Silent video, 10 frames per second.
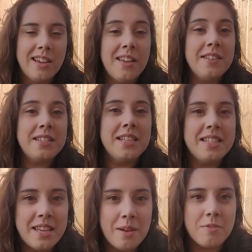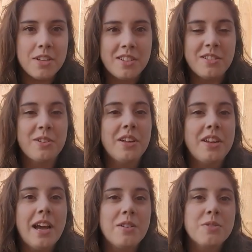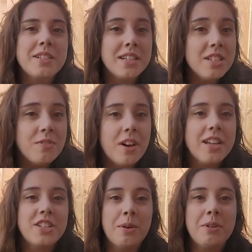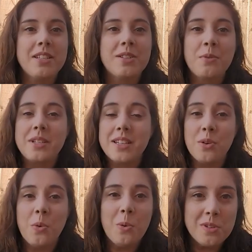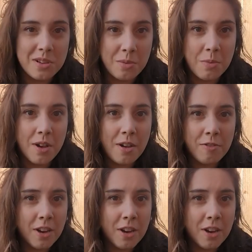In this TCM video, you'll learn how to identify Japanese knotweed in autumn,